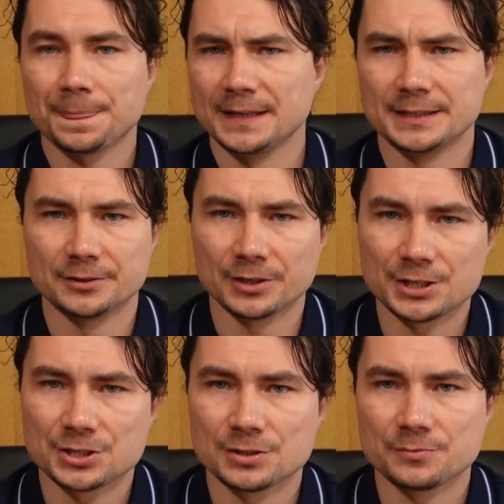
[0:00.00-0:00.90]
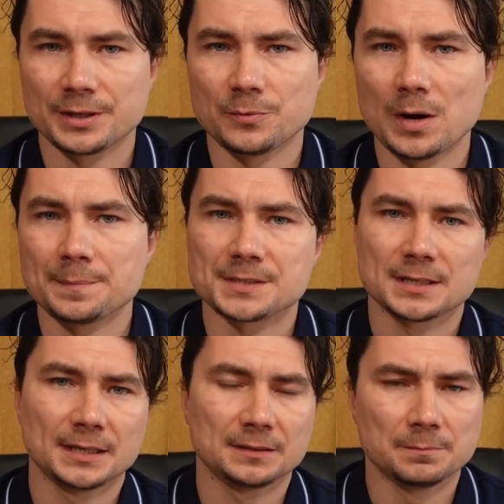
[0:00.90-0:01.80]
integration with the
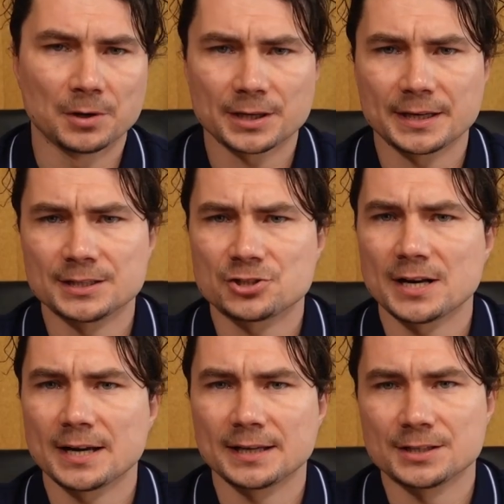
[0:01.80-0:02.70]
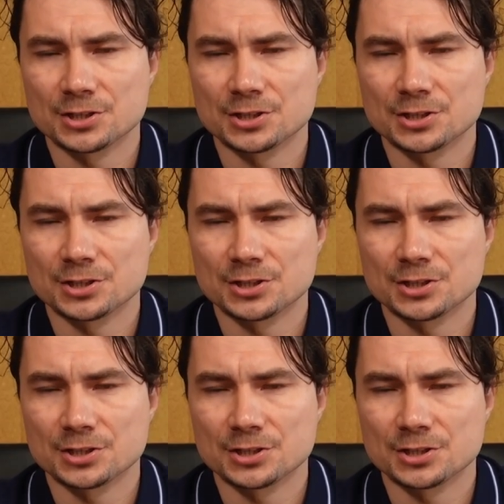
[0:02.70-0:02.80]
website, marketing tracking,